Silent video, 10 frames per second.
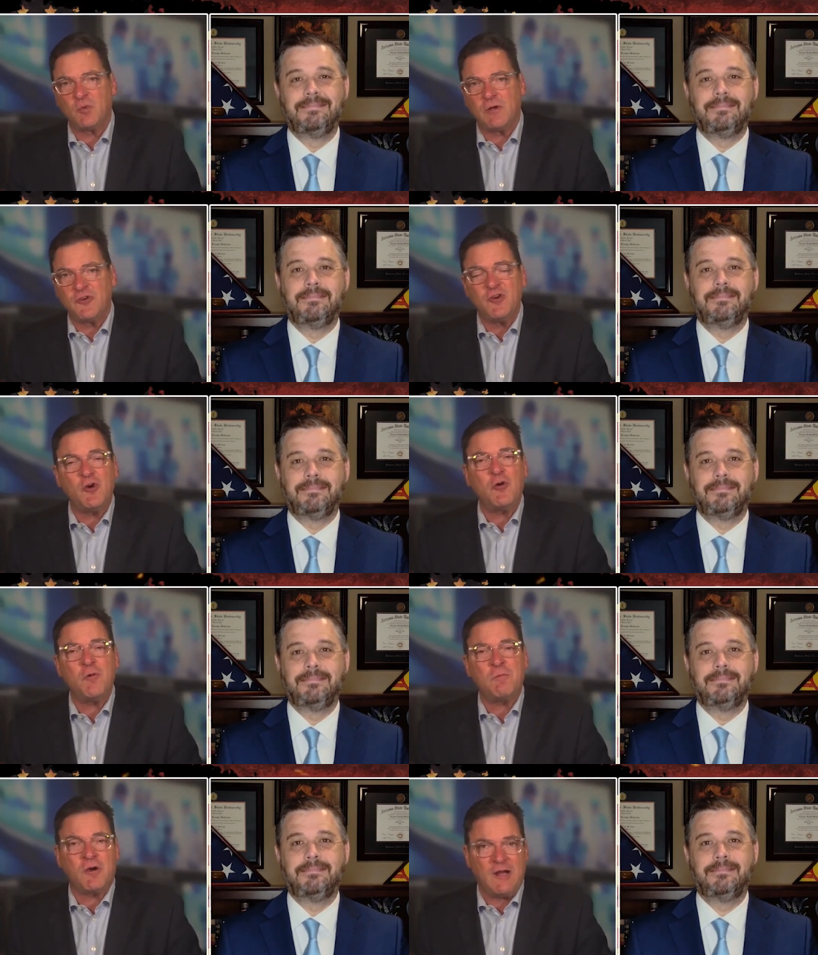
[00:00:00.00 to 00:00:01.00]
Speaker 1: the world,
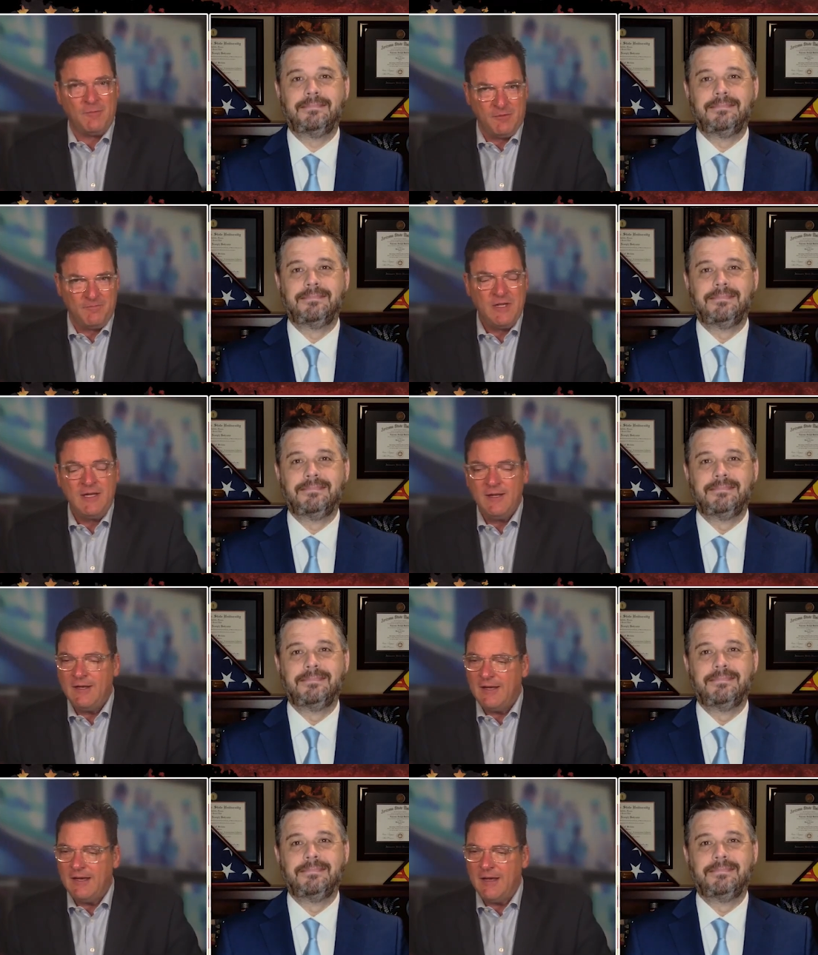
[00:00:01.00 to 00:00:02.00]
no problem.
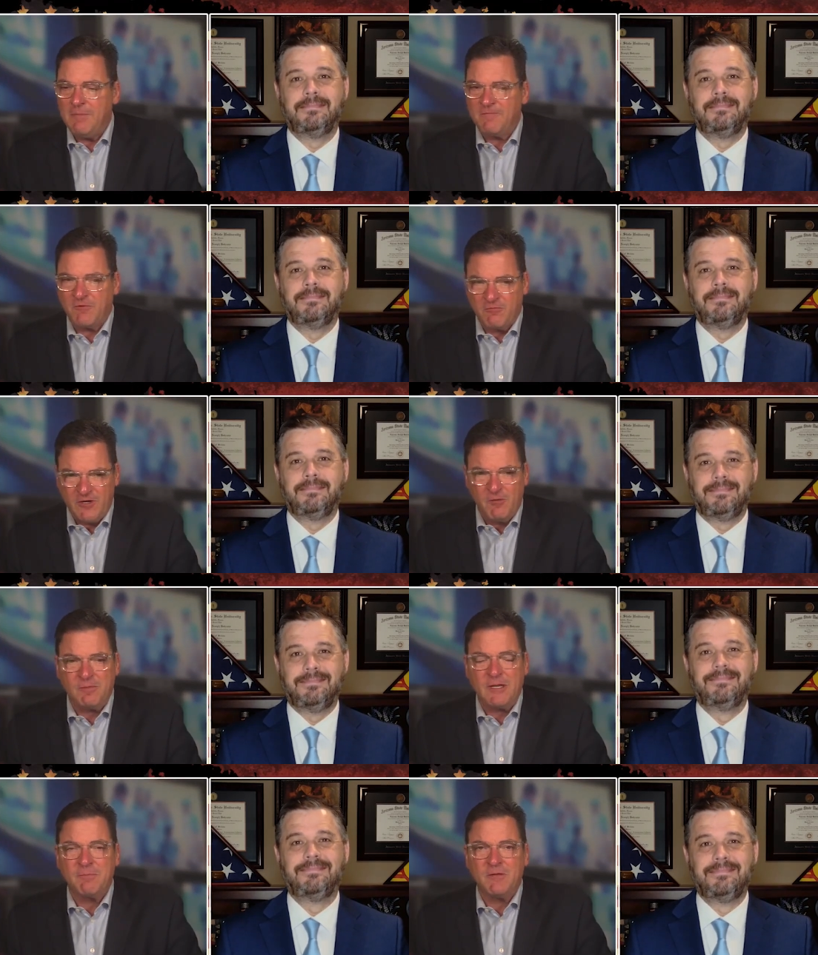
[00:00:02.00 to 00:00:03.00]
Uh, but for real
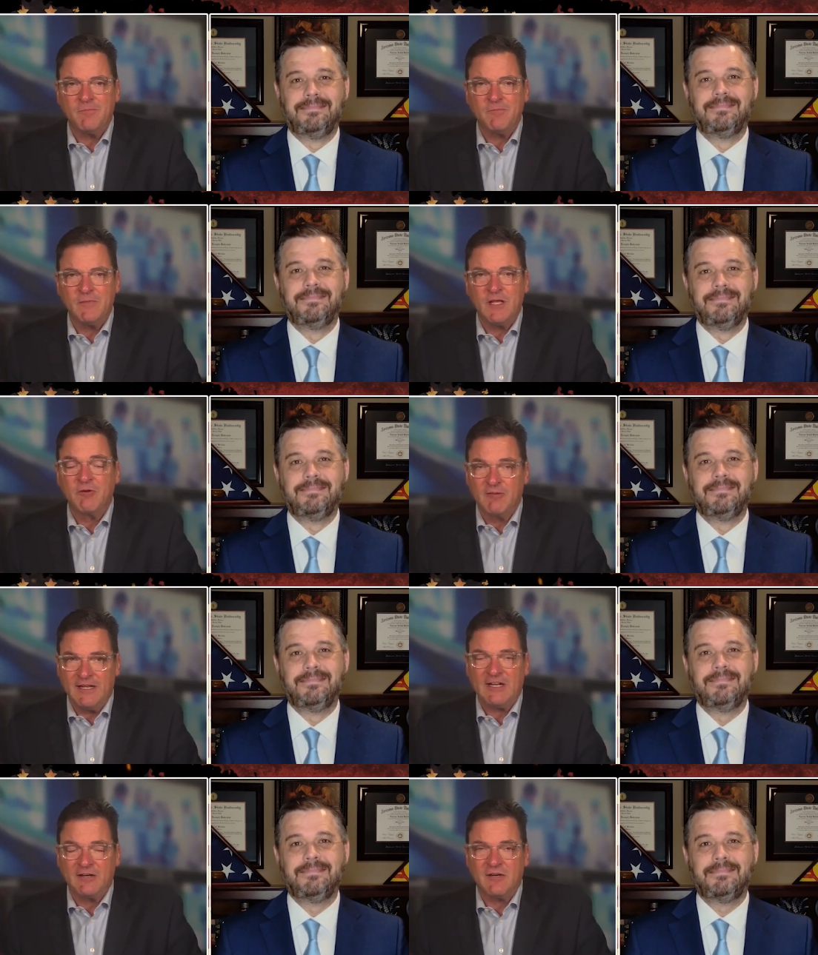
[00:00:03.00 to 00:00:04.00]
people, it
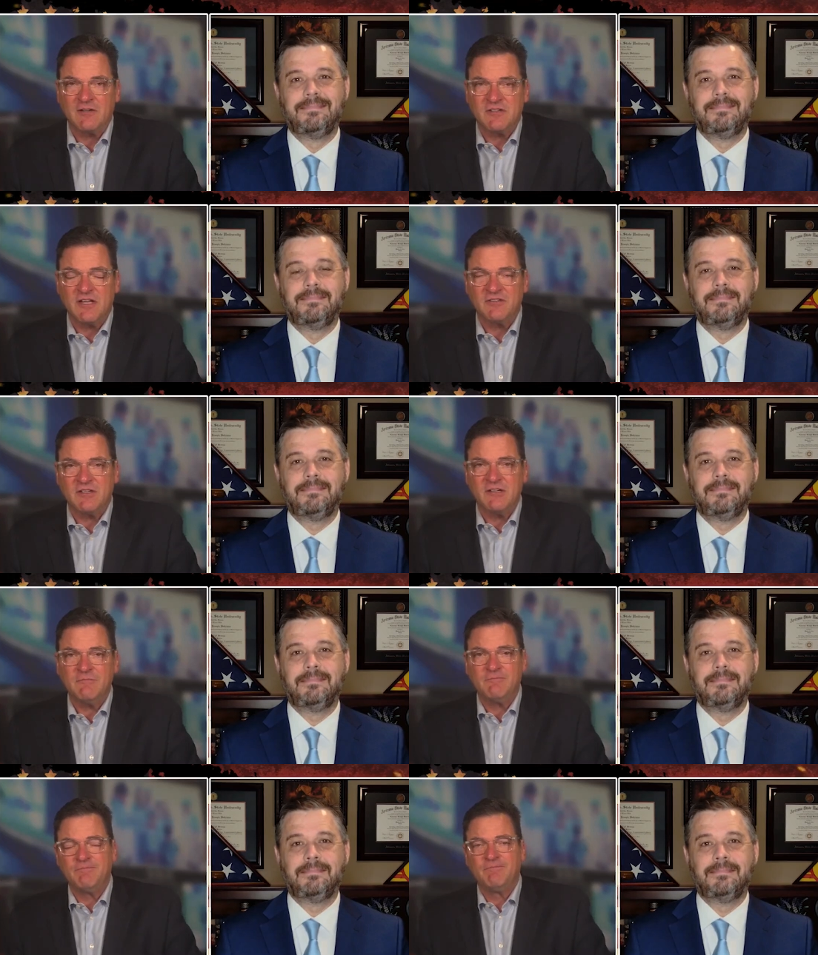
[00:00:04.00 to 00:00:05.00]
really hurts, doesn't it?
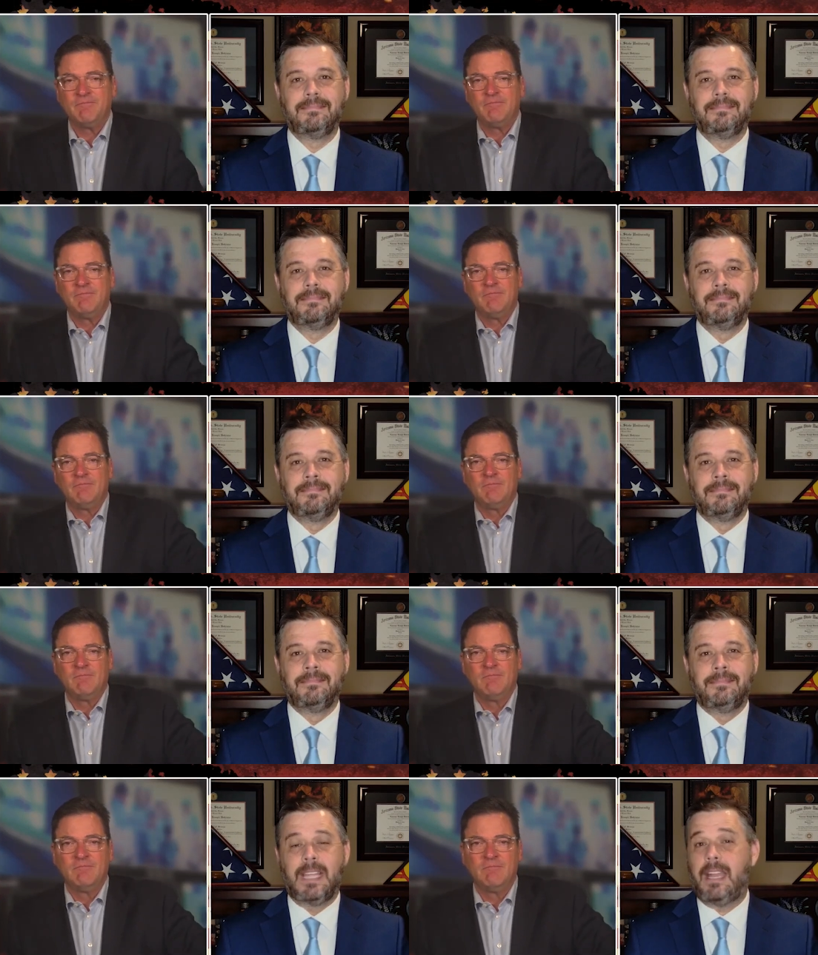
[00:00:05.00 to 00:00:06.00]

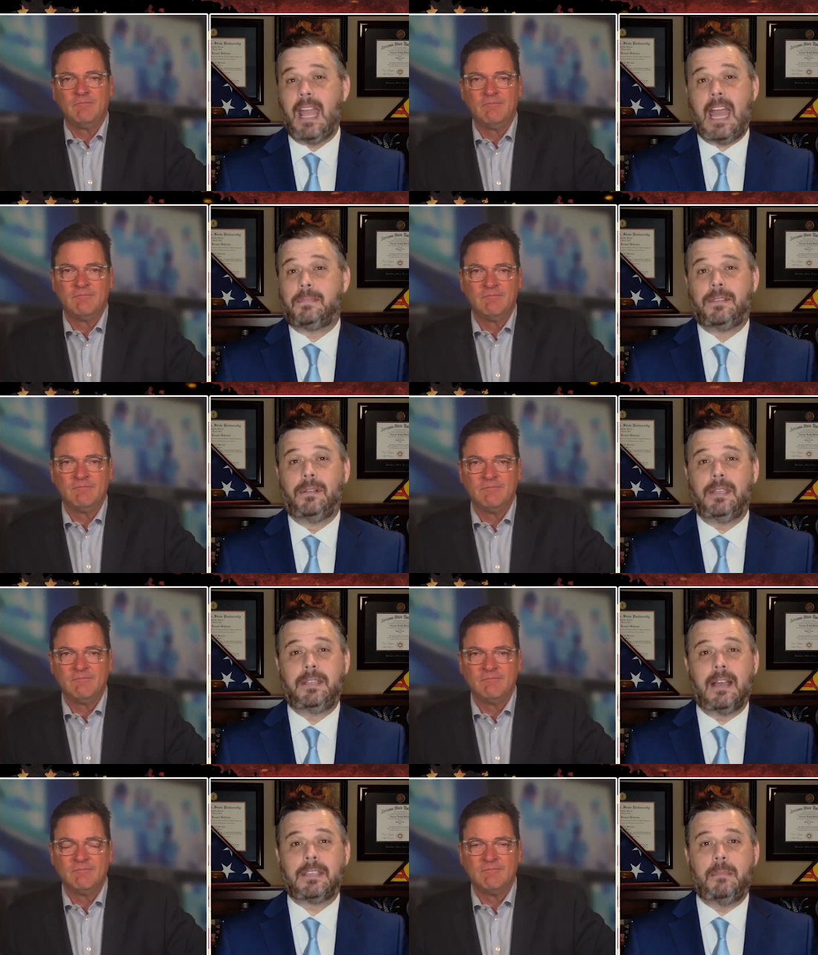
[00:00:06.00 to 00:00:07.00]
Speaker 2: It absolutely
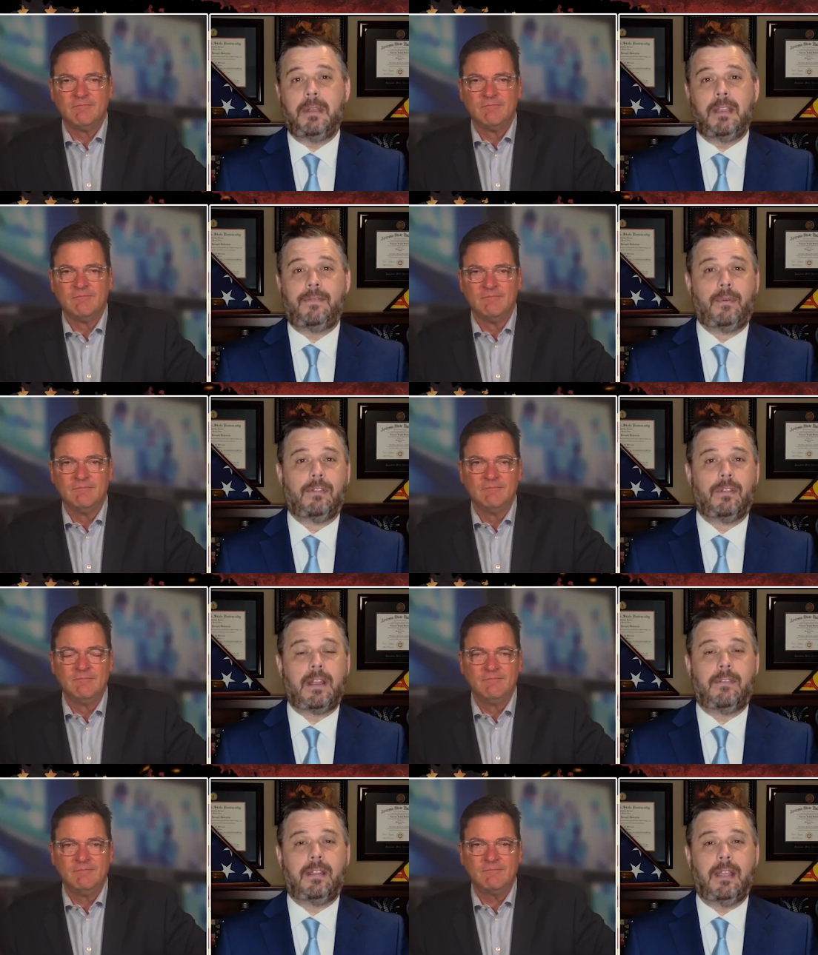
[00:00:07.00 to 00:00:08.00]
does. I mean, if we've
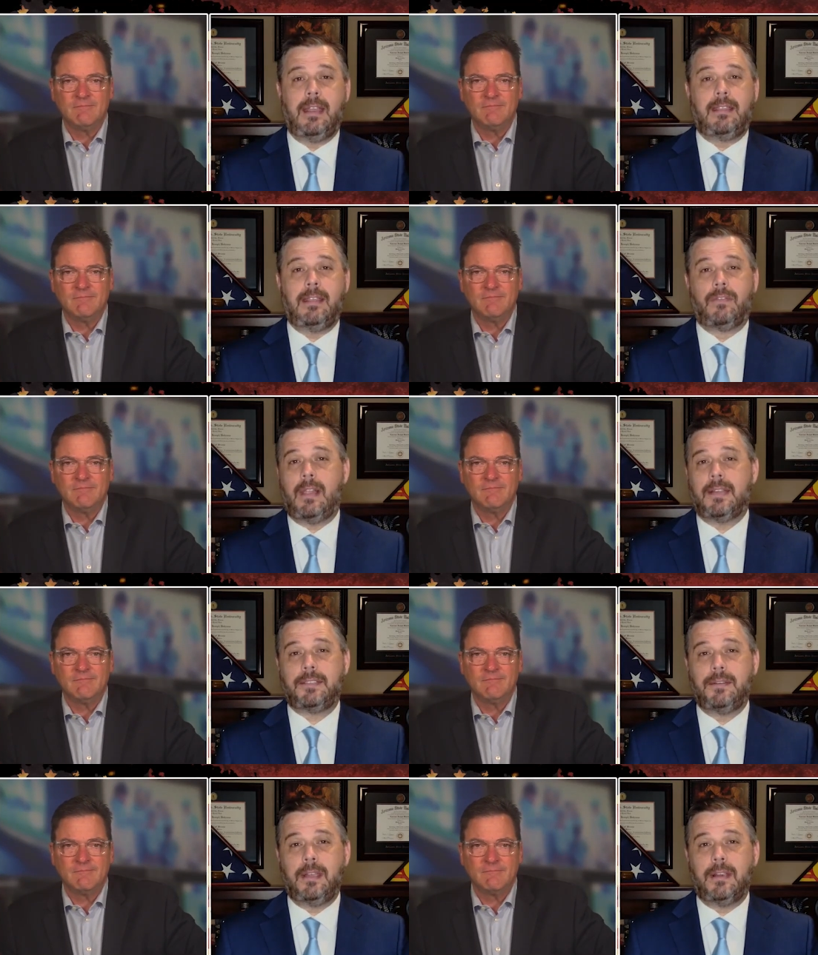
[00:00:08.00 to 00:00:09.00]
learned every, anything over the
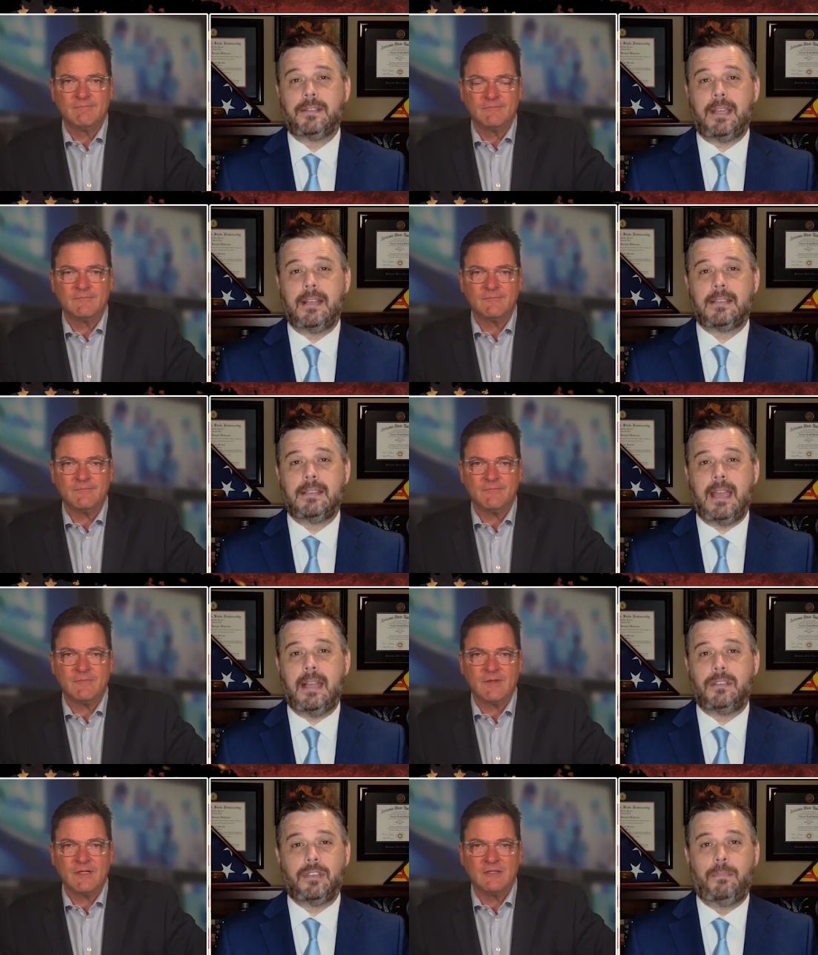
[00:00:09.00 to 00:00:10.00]
last two years, it's
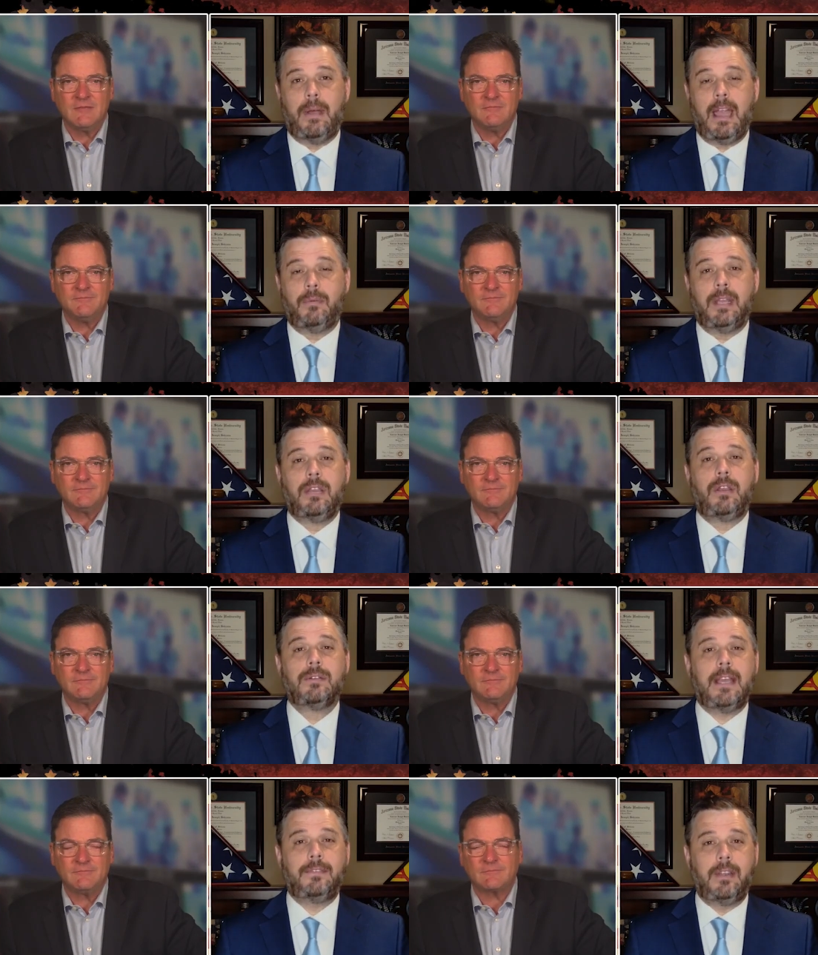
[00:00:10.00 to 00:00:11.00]
that Joe Biden, when he
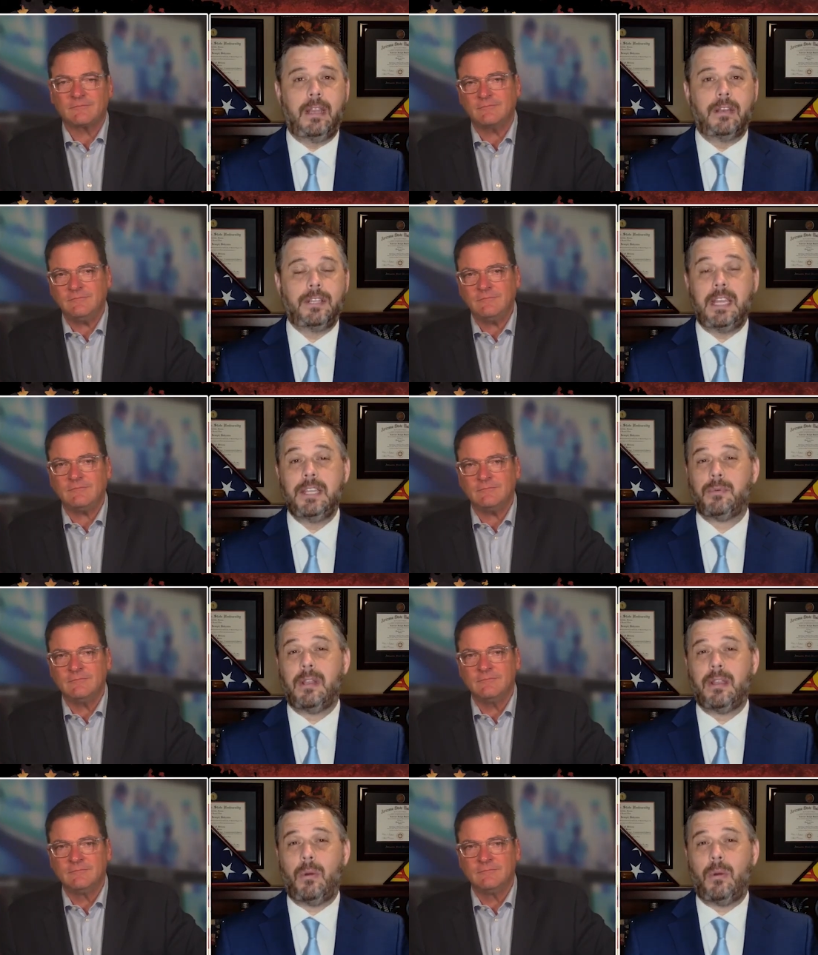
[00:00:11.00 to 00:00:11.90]
goes after energy, he's really